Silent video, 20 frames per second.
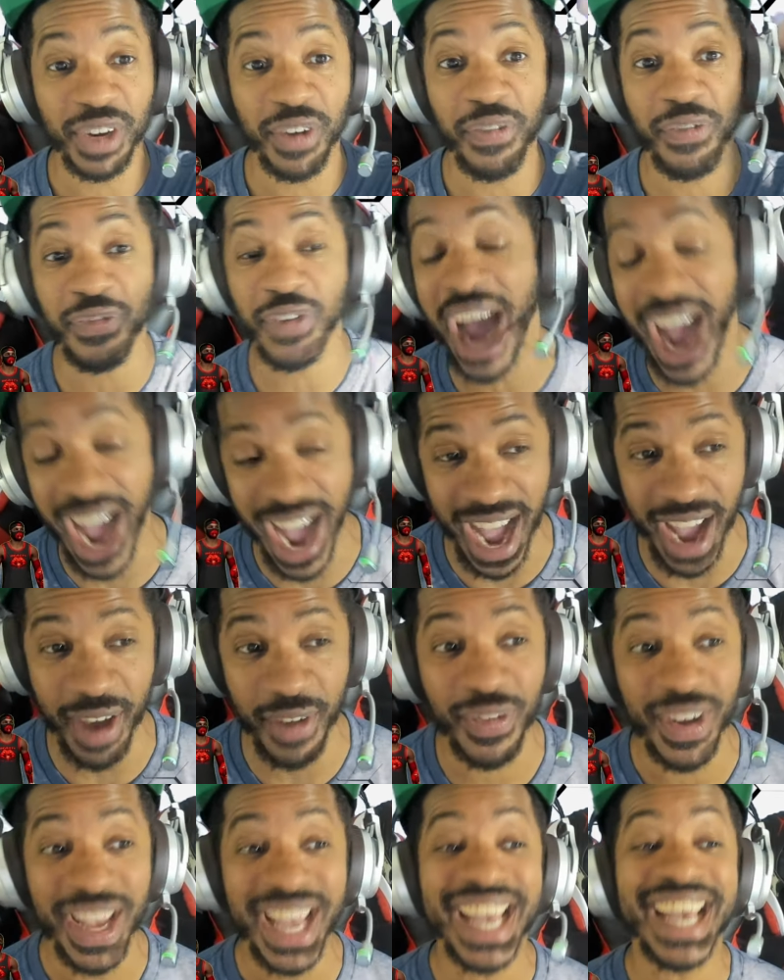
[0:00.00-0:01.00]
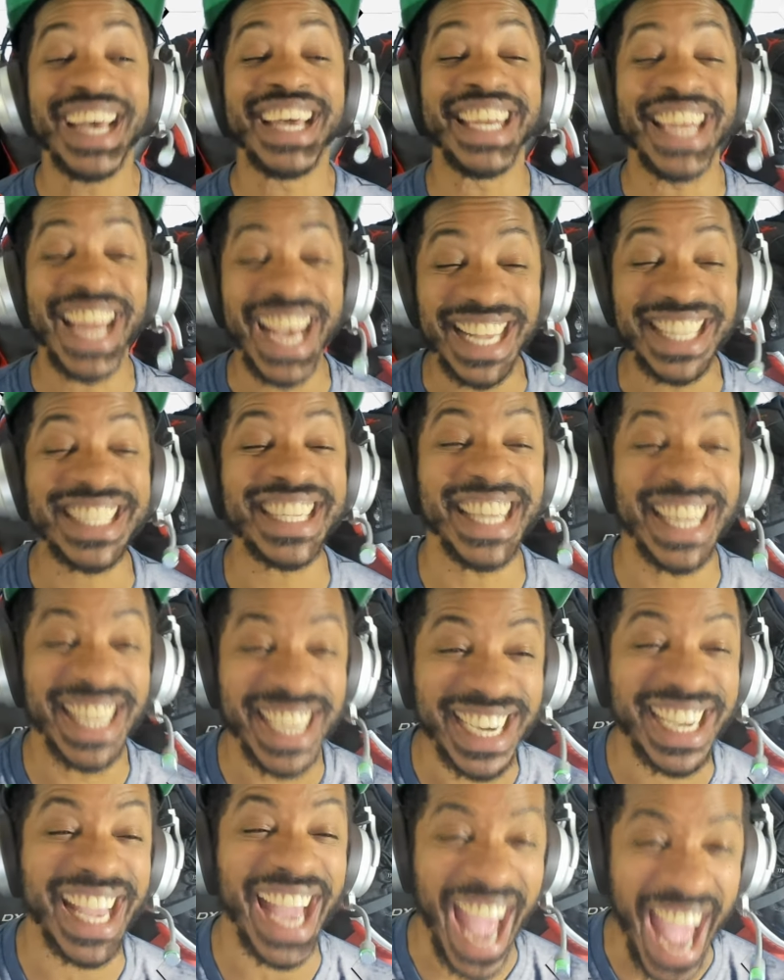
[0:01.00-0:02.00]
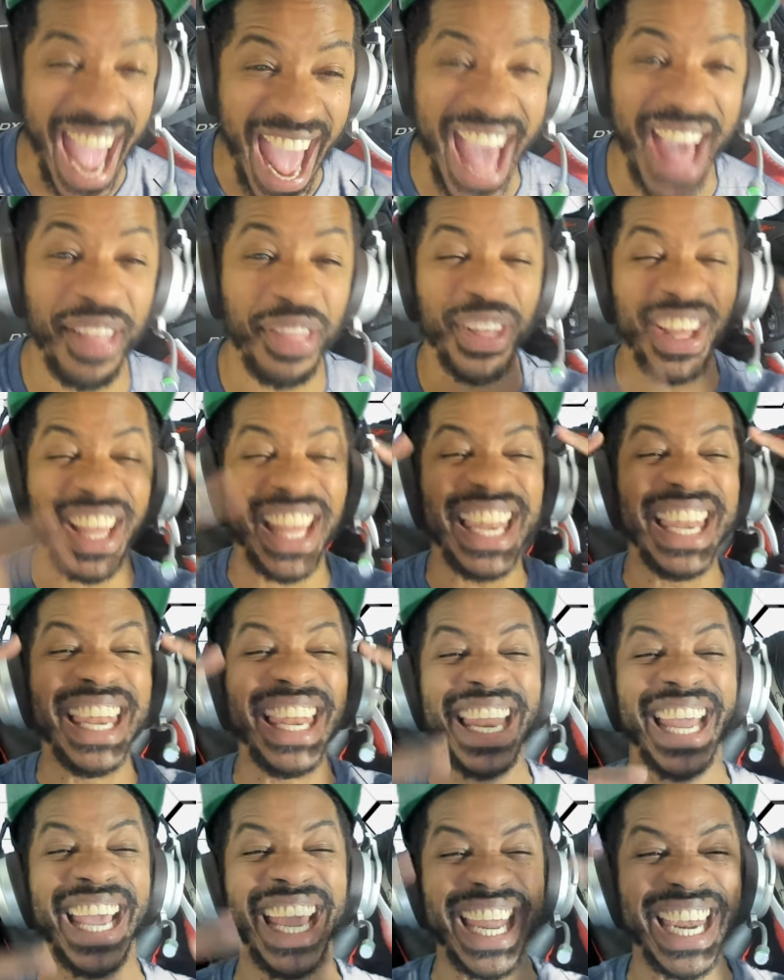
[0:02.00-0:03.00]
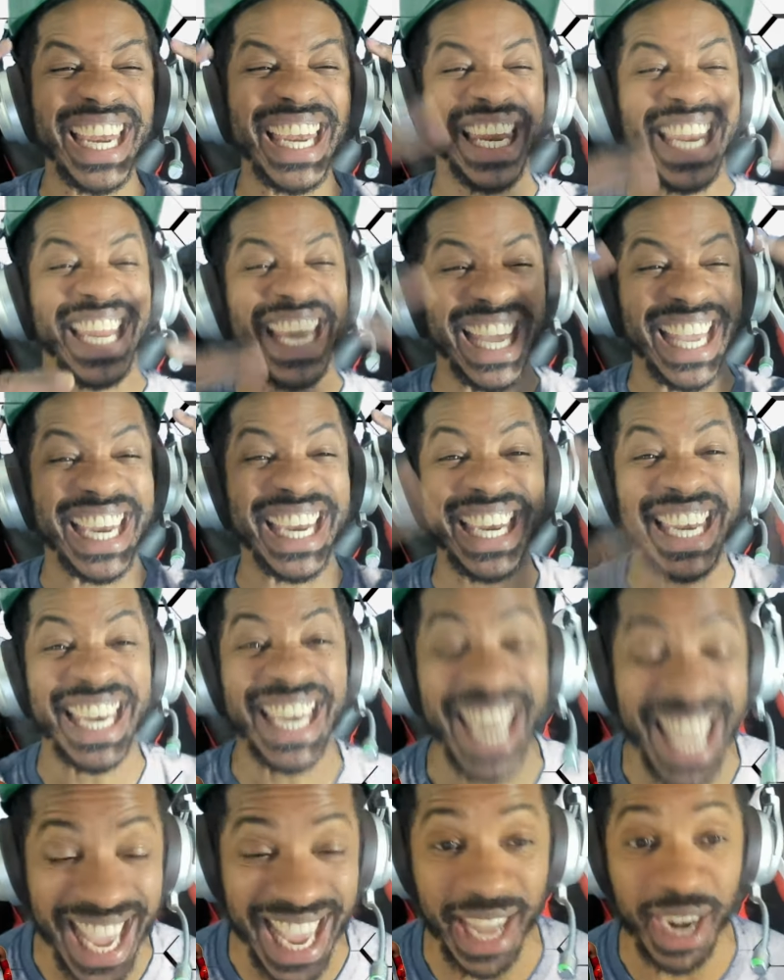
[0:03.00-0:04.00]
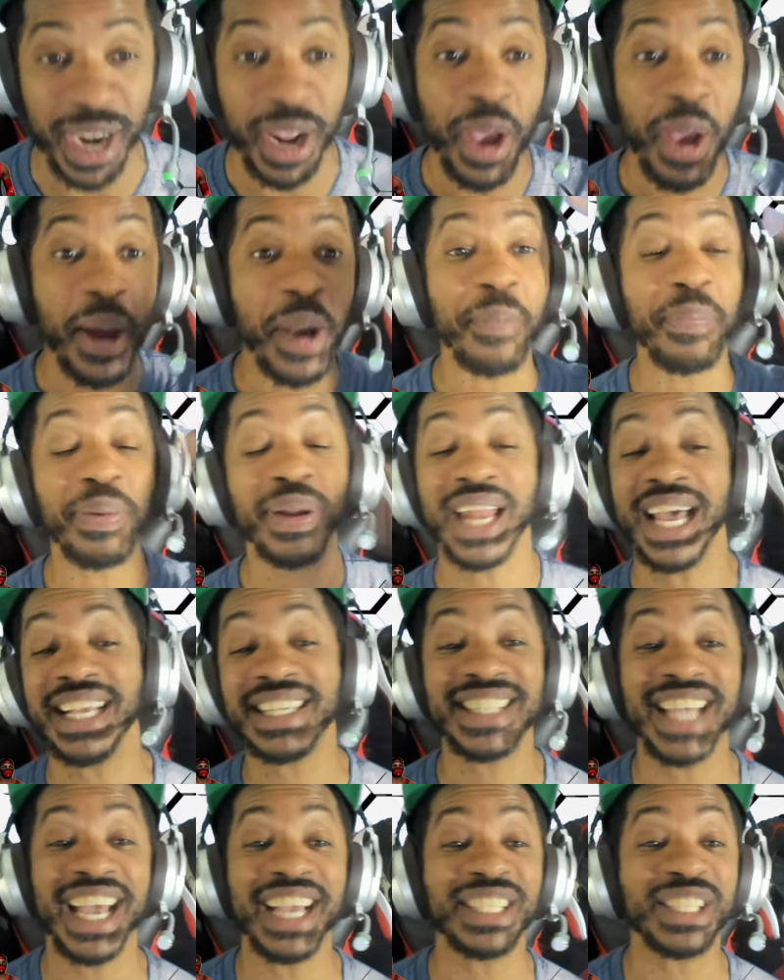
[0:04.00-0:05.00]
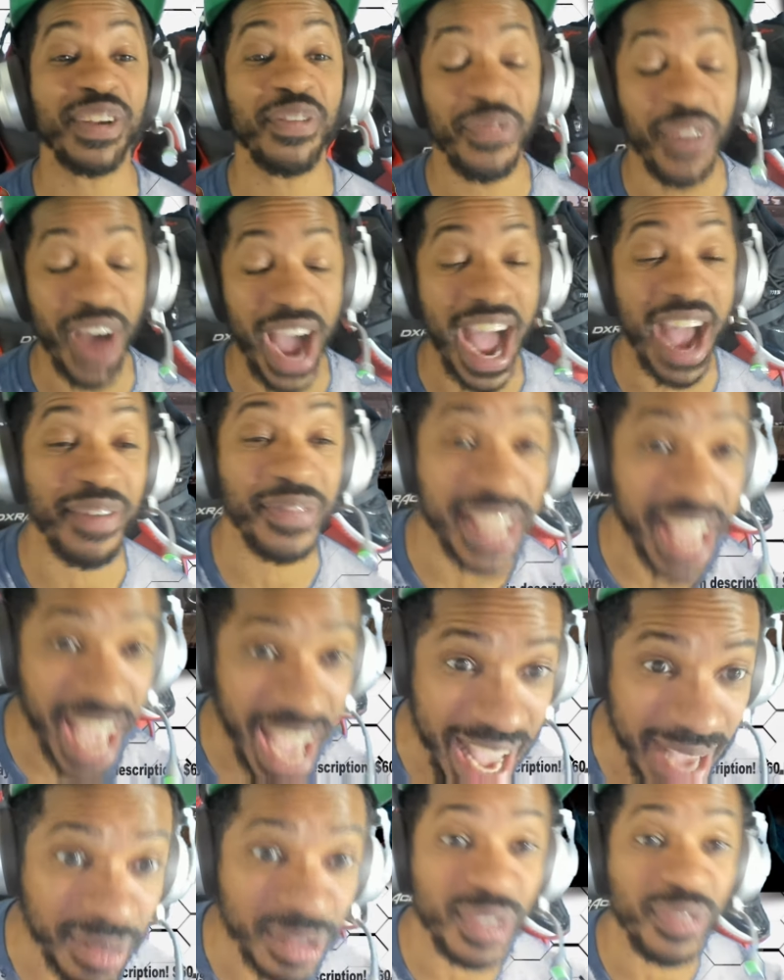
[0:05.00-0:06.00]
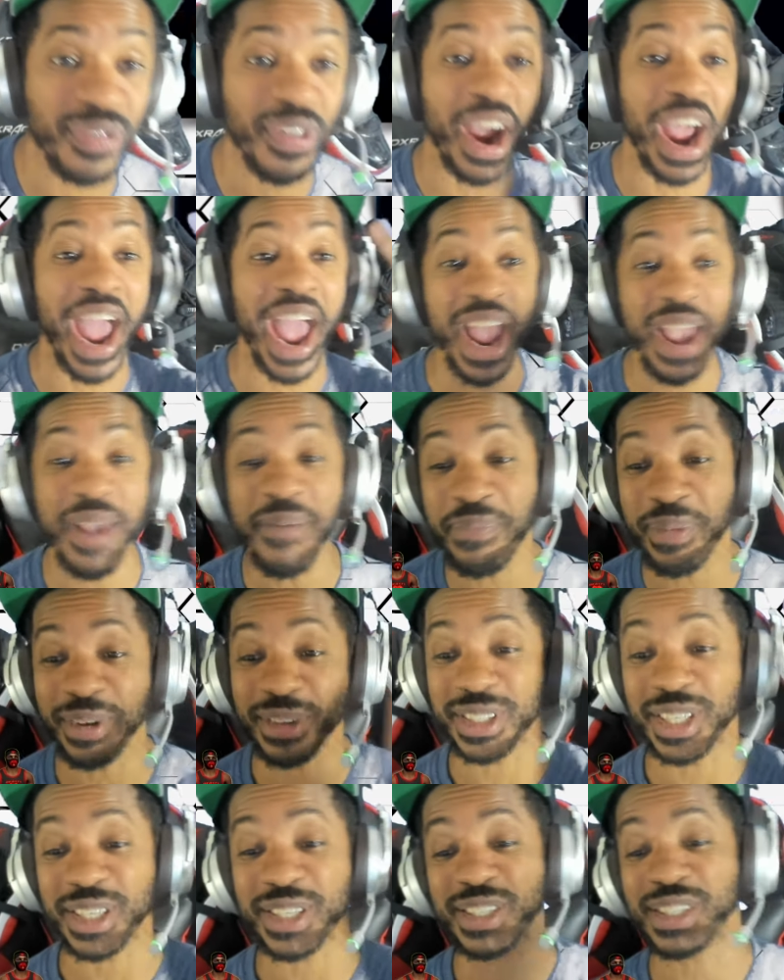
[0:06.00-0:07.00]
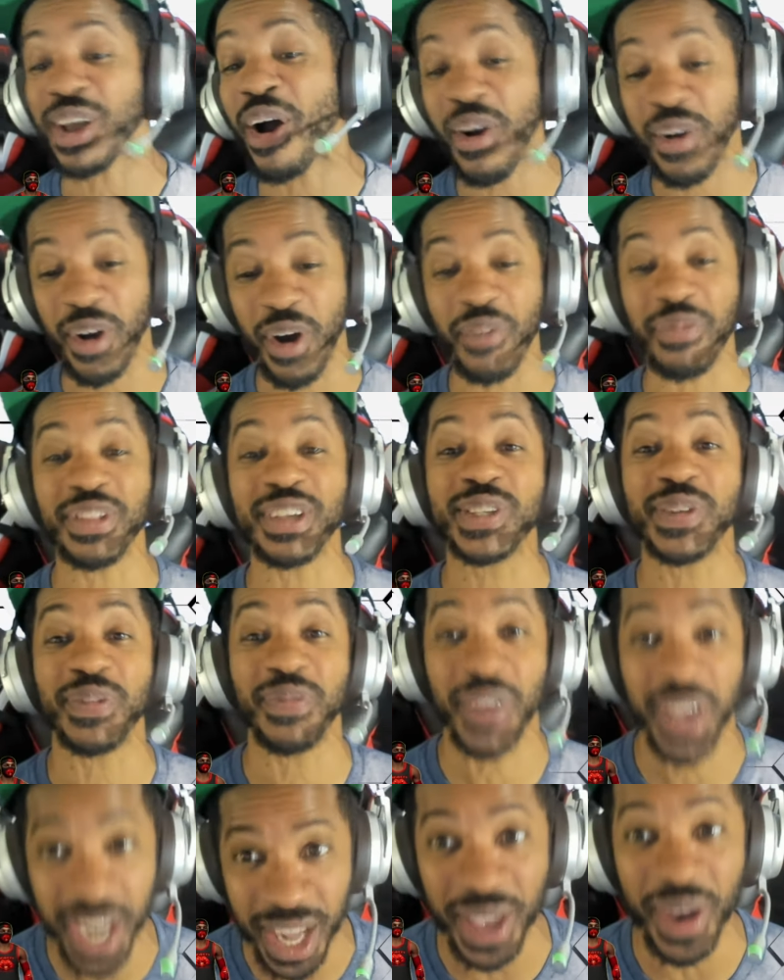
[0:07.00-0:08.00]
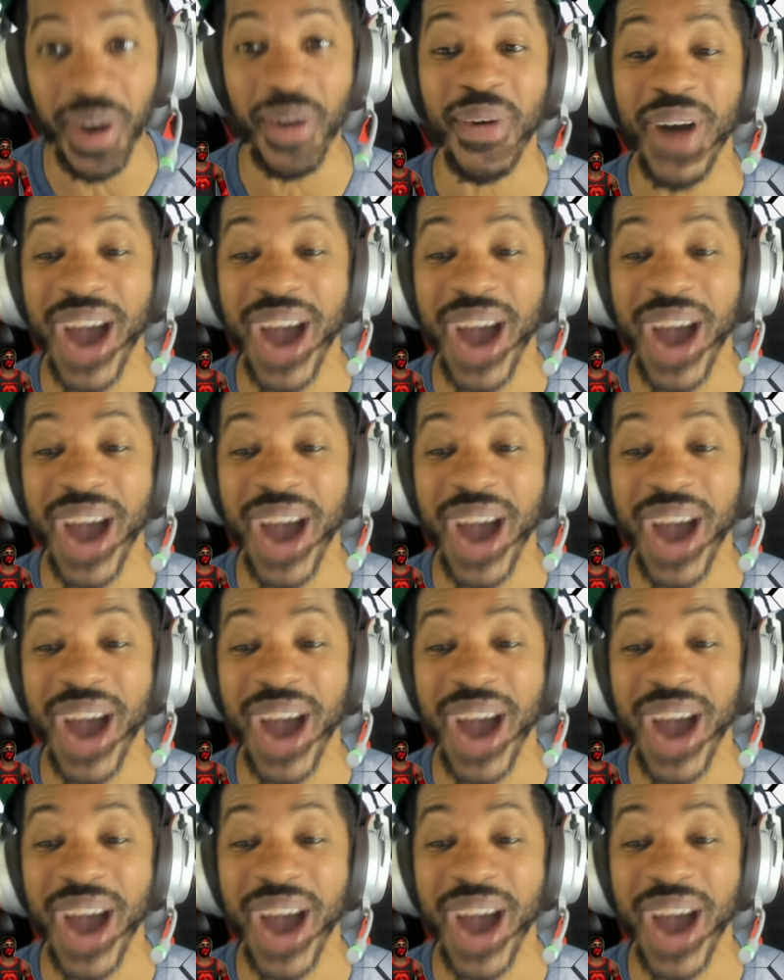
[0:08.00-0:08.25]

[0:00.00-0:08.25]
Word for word: 5, let's look at the lit, lit, lit PlayStation 5 games for April to start off this video.